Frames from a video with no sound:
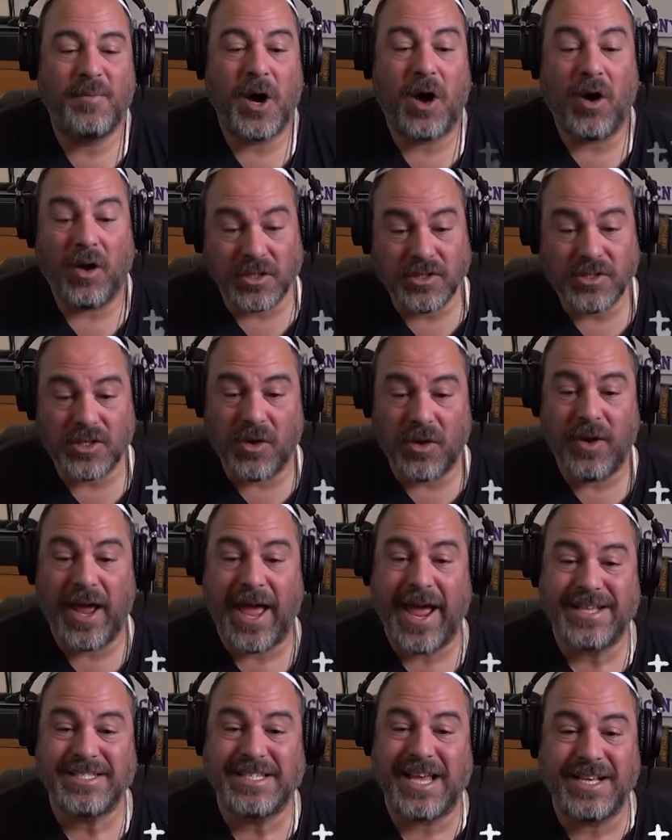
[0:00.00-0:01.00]
Also,
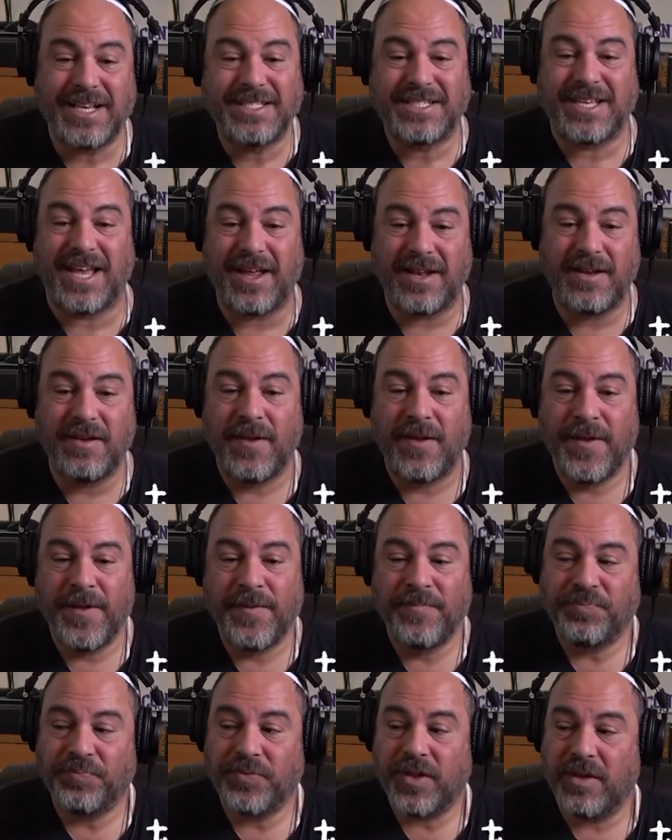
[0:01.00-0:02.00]
as I said,
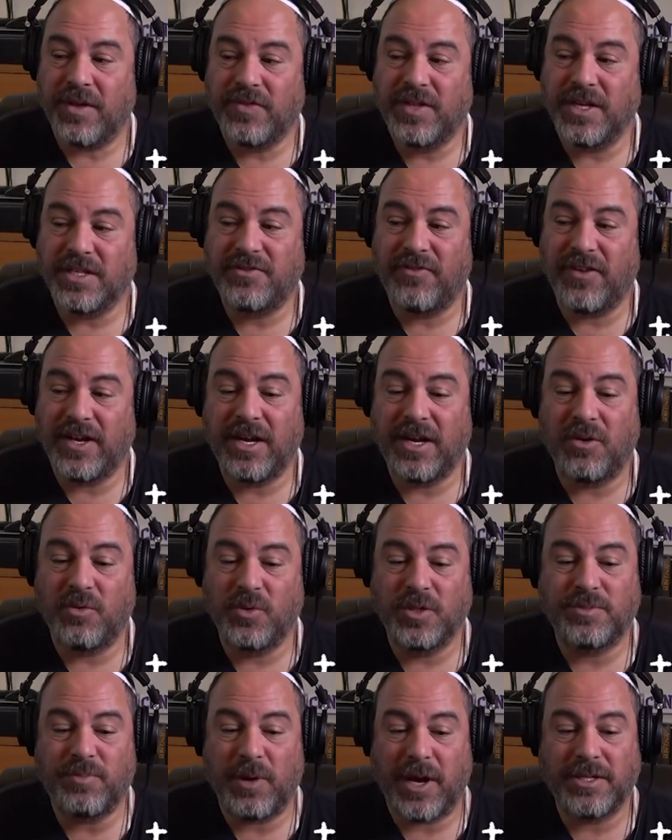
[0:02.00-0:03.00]
this video
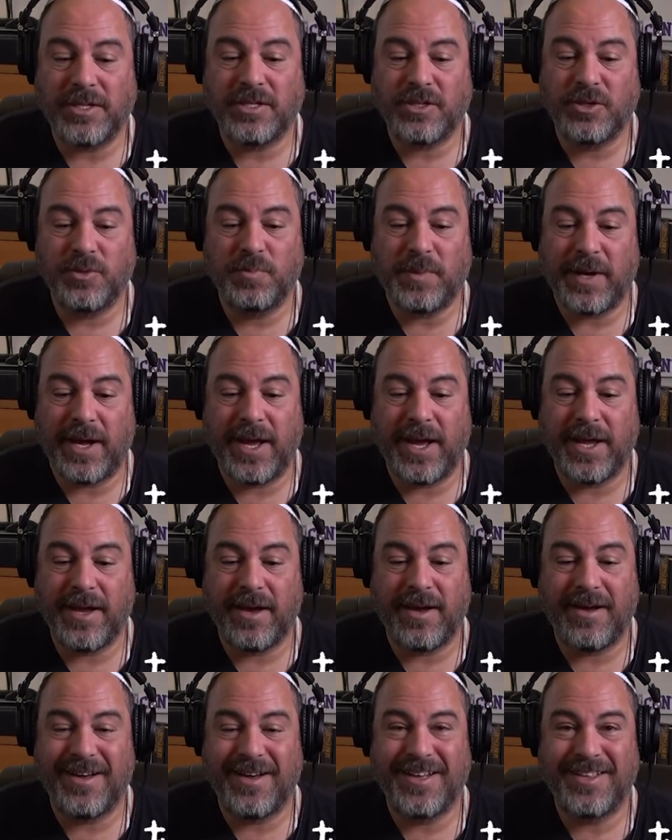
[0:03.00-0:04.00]
was brought to you by
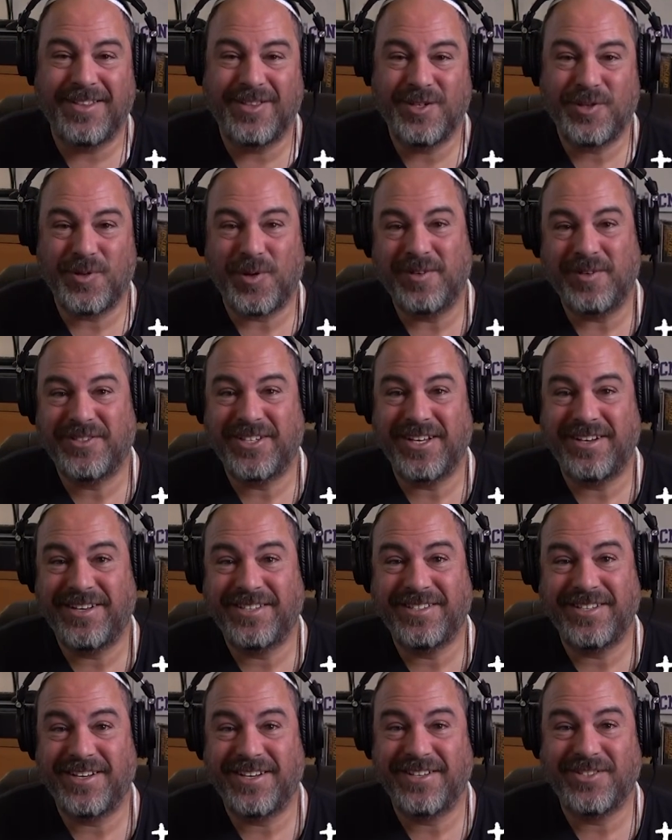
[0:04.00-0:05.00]
the 12
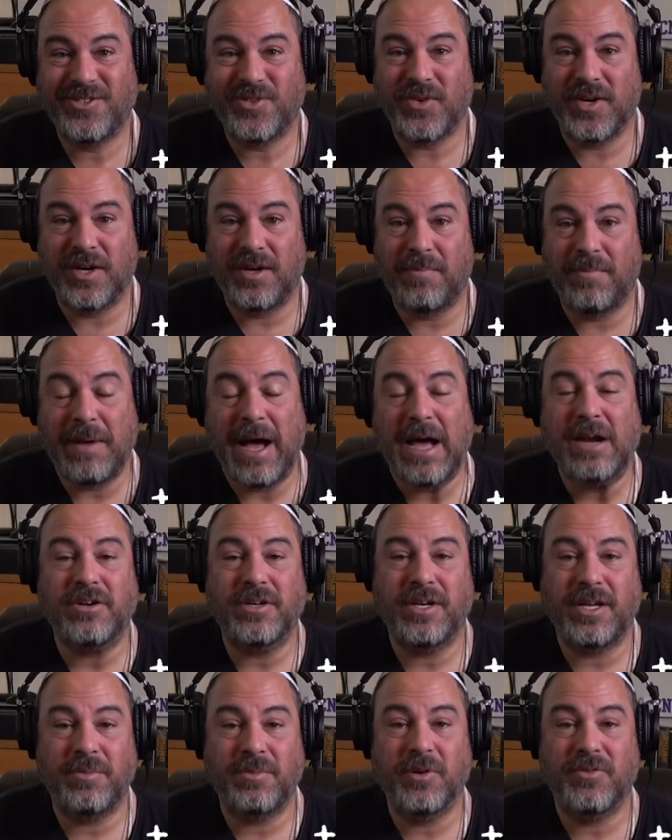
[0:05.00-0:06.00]
Cities in Israel
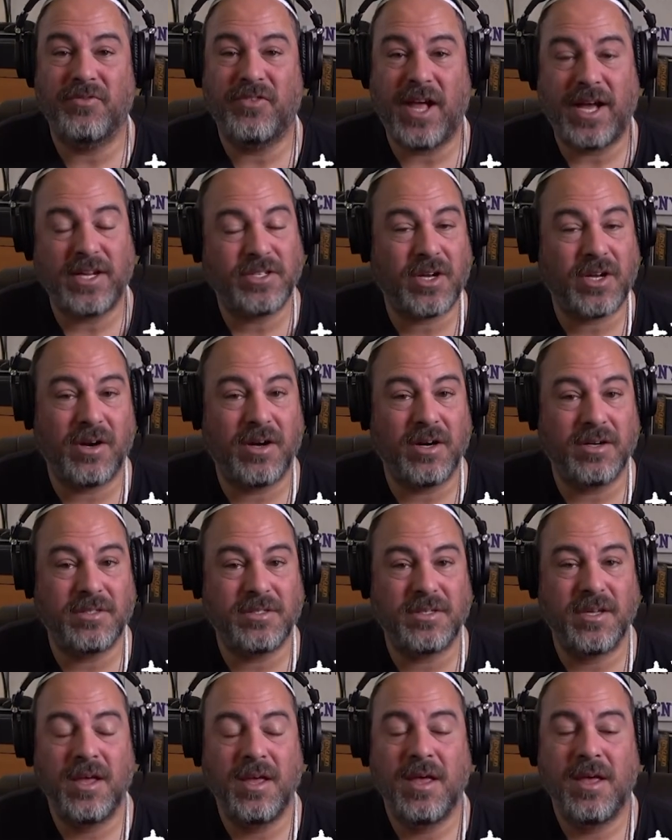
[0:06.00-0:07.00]
Modern Hebrew Flashcards.